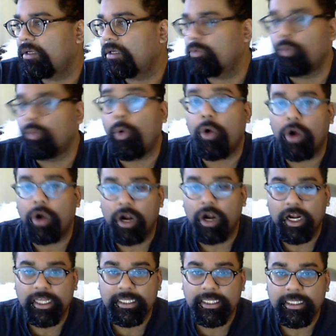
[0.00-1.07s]
war,
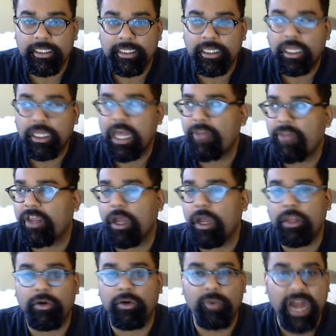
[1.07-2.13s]
and the
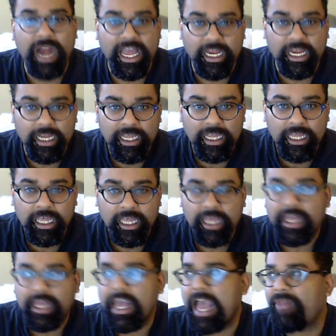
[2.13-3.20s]
color red,
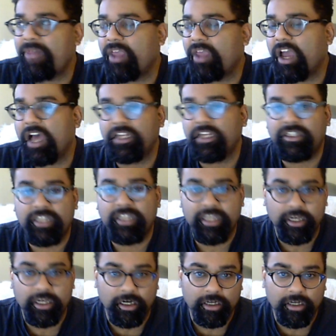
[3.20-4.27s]
and the god
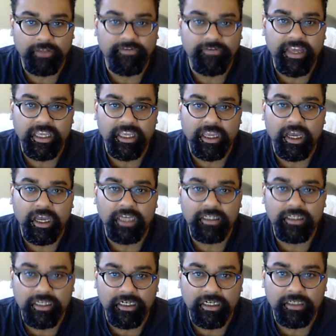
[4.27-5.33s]
Tyr, the Viking god
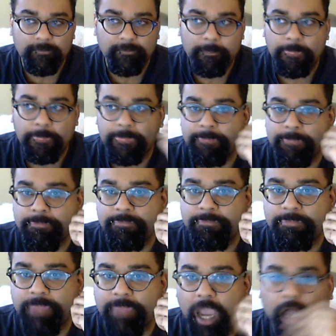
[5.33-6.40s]
Tyr.
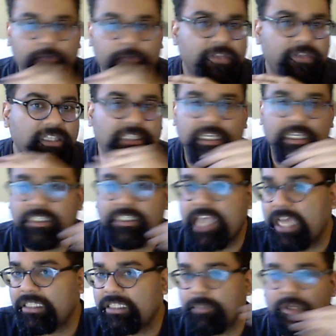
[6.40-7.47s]
All of these things
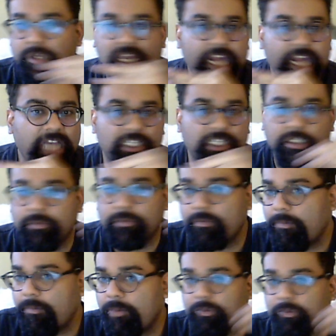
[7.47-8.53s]
had some connection
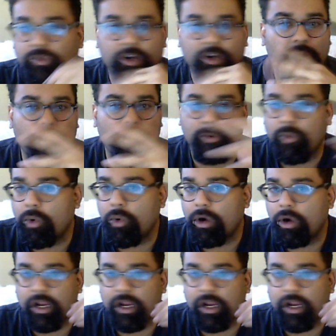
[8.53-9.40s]
They're all about war and